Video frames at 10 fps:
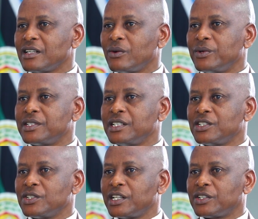
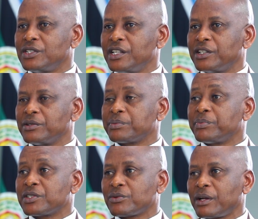within the
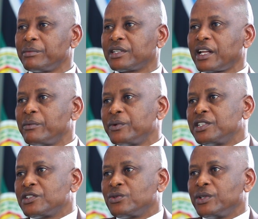prescribed time,
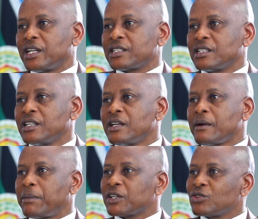which is 2 years.
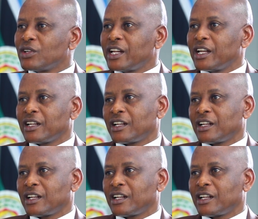Personally,